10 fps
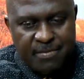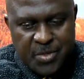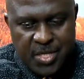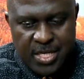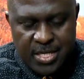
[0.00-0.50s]

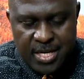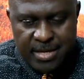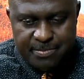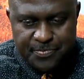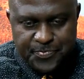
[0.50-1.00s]
I've seen
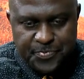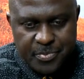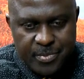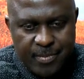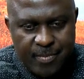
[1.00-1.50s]

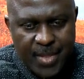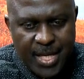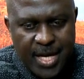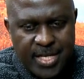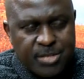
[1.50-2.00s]

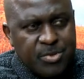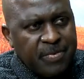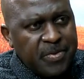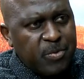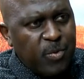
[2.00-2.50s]
the
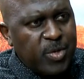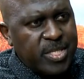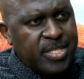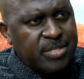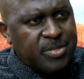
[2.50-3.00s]
traffic
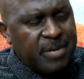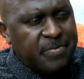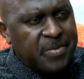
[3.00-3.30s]
ward, the